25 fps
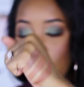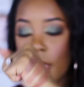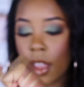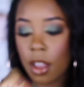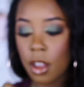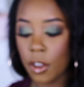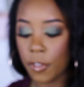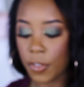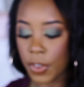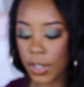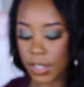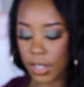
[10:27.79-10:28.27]

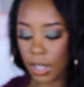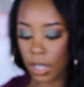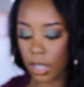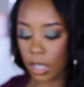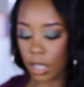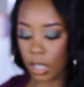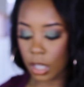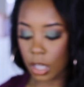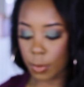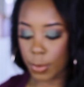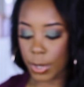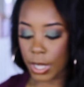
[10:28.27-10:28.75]
e.l.f. is a
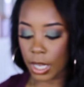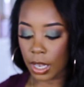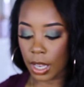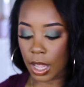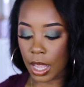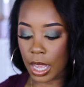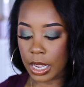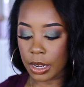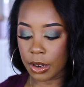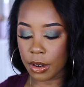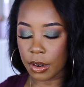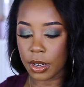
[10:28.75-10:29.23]
little bit
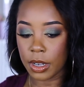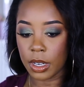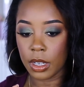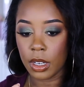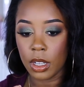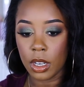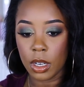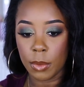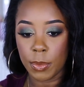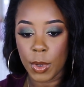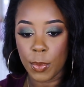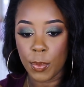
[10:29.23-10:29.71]
lighter and a
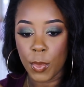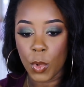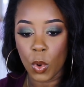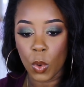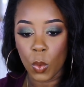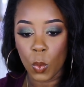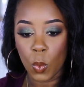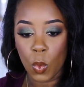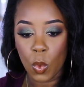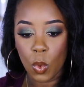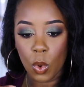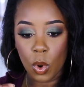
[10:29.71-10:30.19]
little bit more
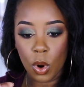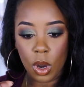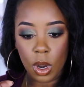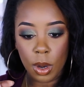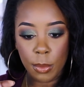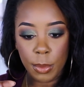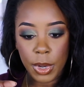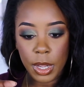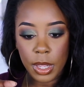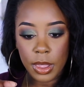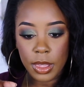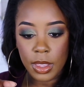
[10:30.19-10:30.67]

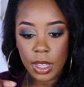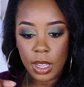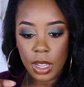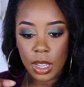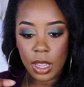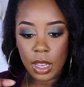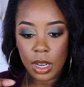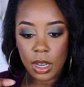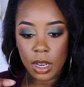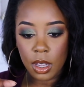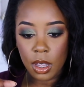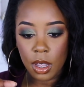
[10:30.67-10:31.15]
warm
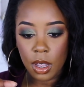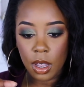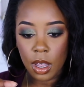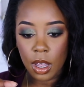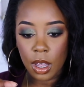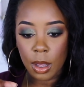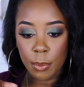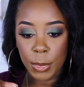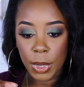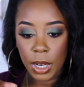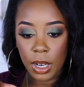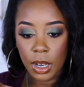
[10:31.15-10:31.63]
than
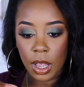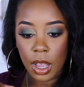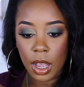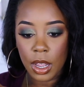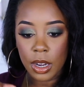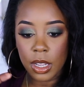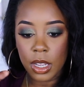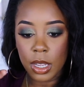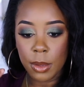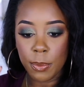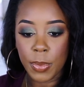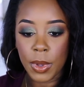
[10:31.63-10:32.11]
um,
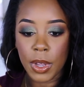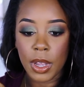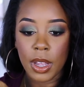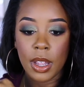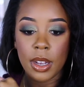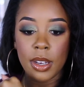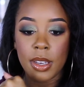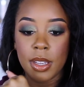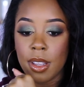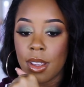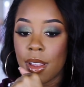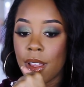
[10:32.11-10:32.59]
Milani,
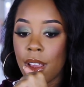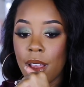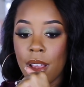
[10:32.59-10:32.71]
but